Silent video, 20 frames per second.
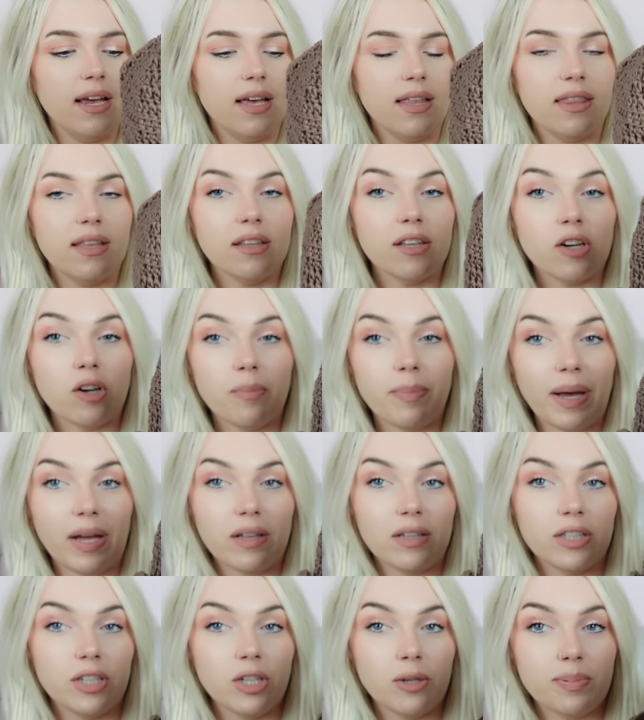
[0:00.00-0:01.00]
the little
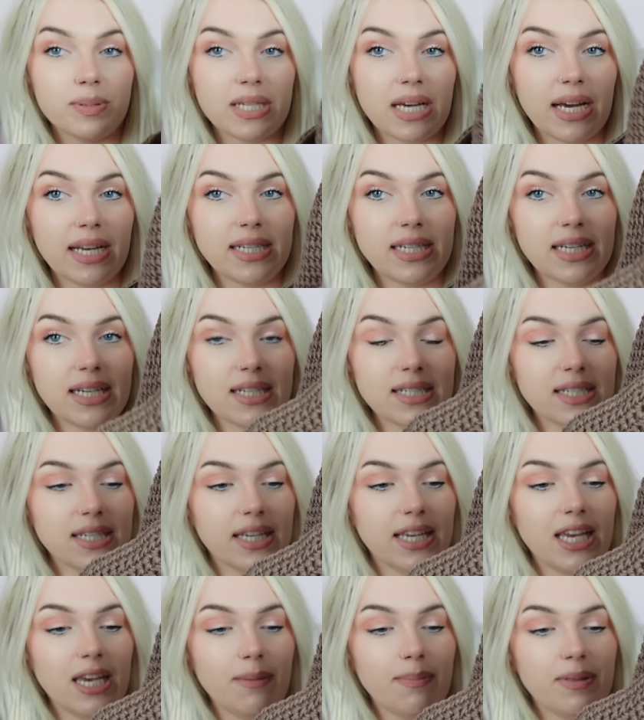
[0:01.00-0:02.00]
belt loops idea to
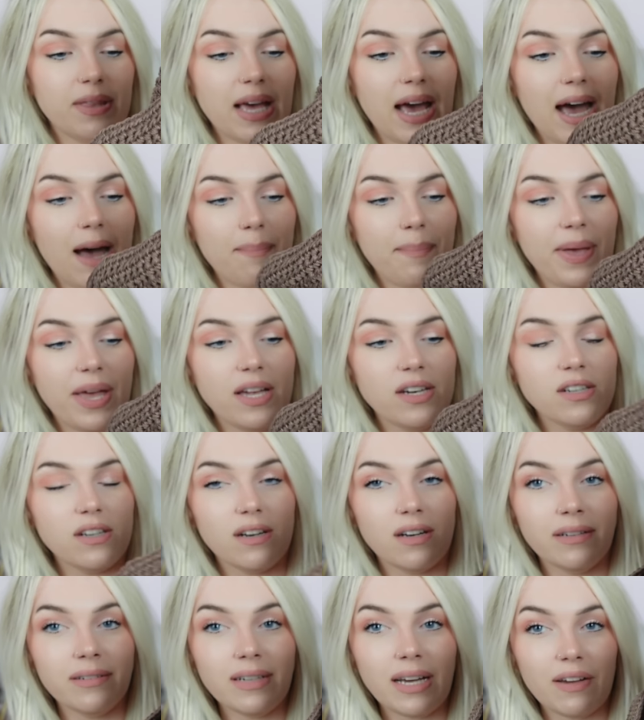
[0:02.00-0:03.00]
keep the hat band
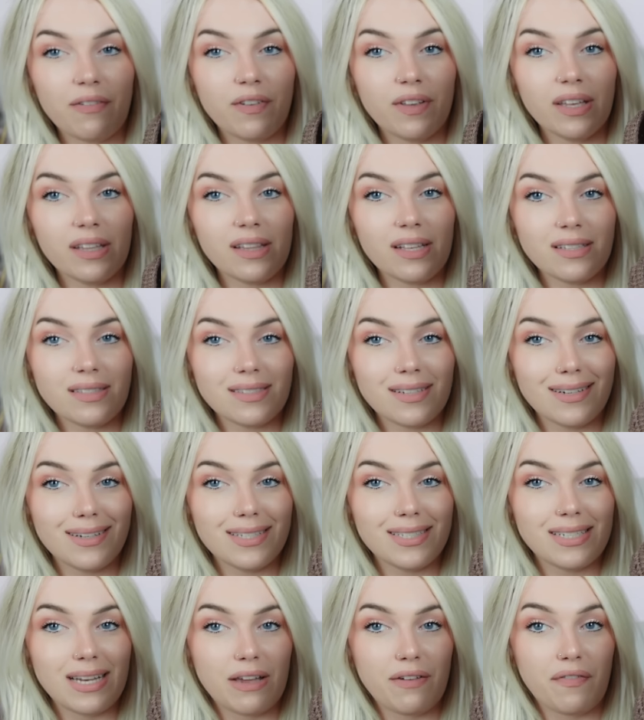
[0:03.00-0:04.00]
on. I feel like that's gonna stay